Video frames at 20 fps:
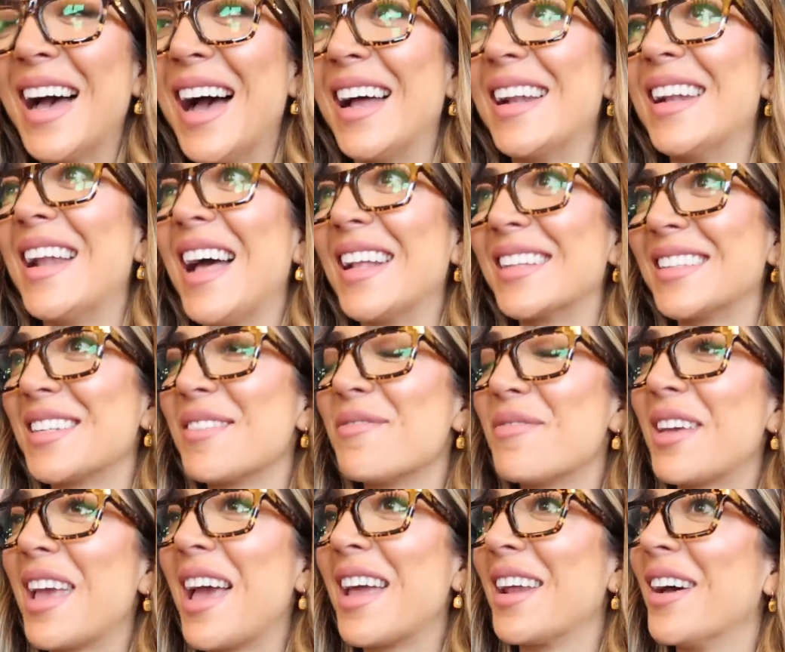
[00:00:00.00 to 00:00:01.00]
I landed in
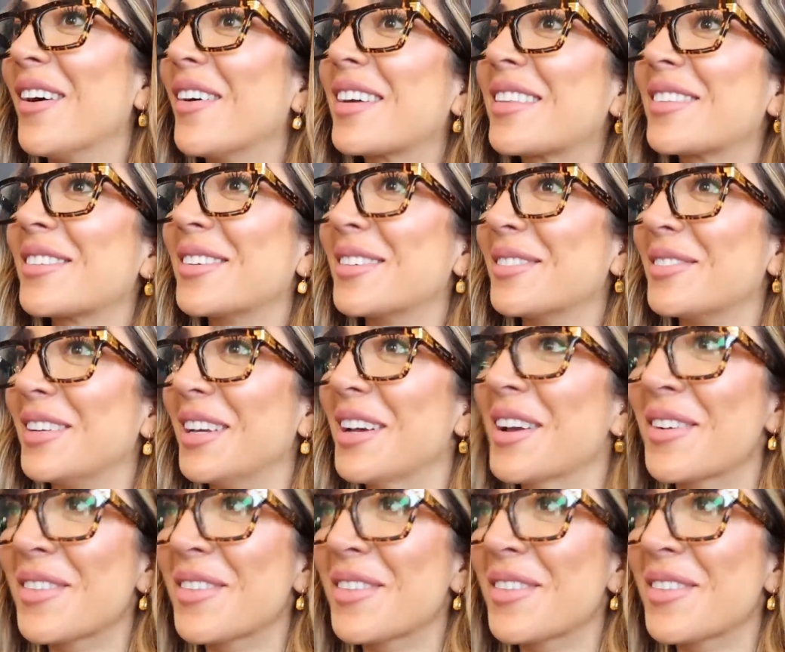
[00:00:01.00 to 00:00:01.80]
Vienna. Oh, I thought of you.